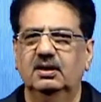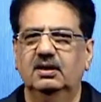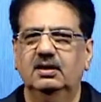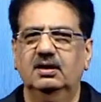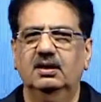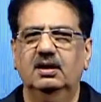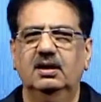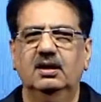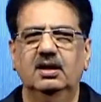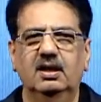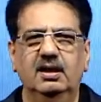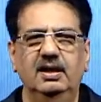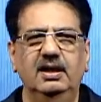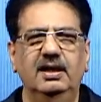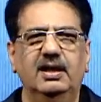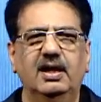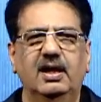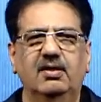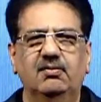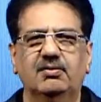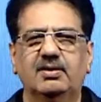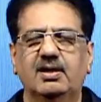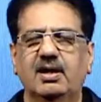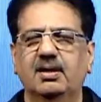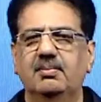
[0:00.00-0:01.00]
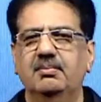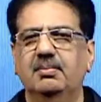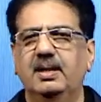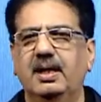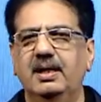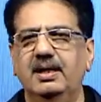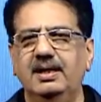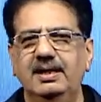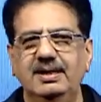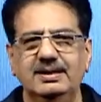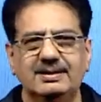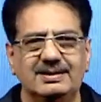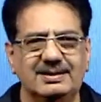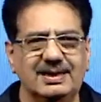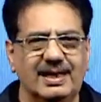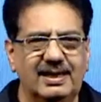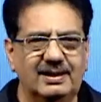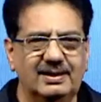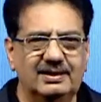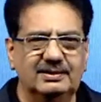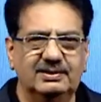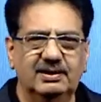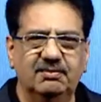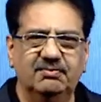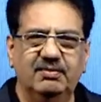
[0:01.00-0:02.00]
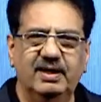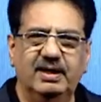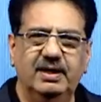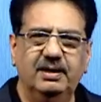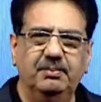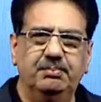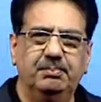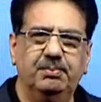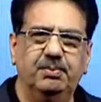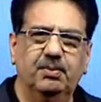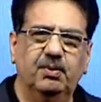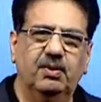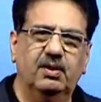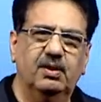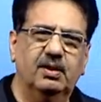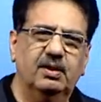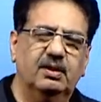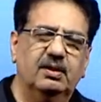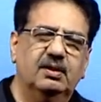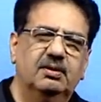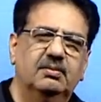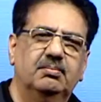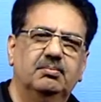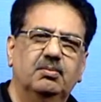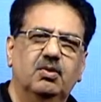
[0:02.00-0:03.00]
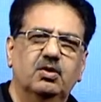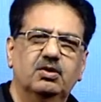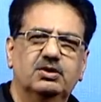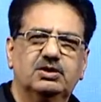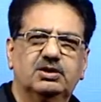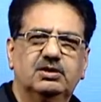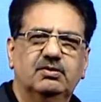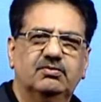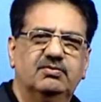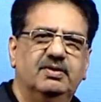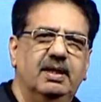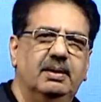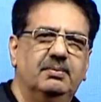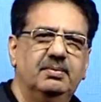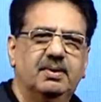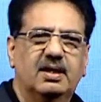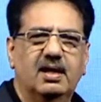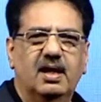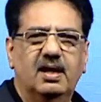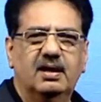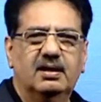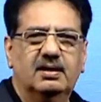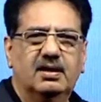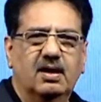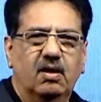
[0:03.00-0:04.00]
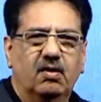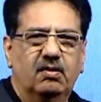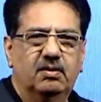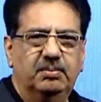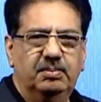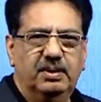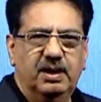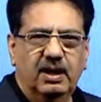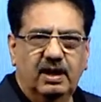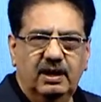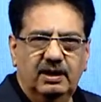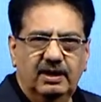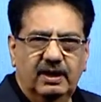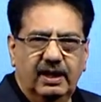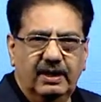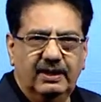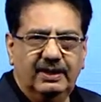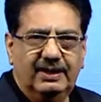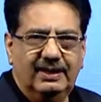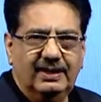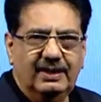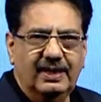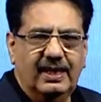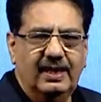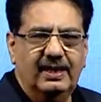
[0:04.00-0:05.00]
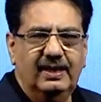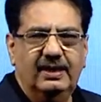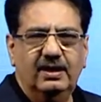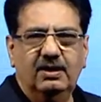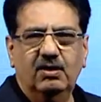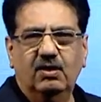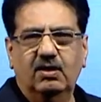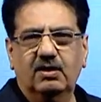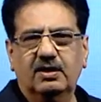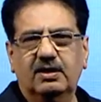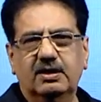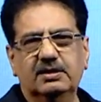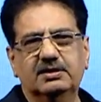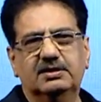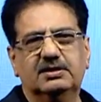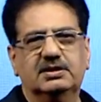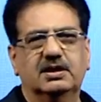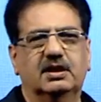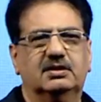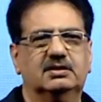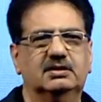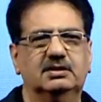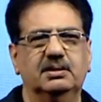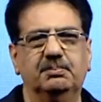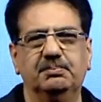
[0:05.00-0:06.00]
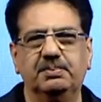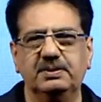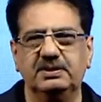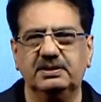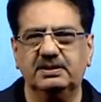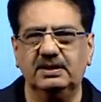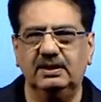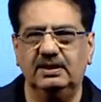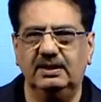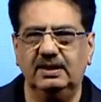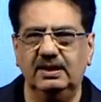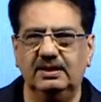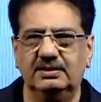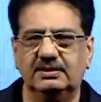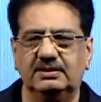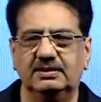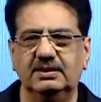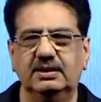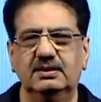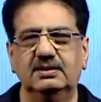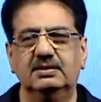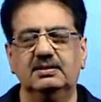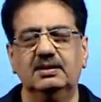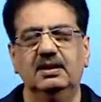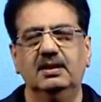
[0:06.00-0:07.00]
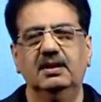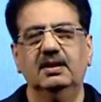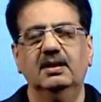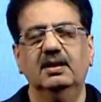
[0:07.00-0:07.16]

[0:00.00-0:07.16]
The learning outcome by any standards are very poor. Most of them can't count beyond 99 or construct simple sentences.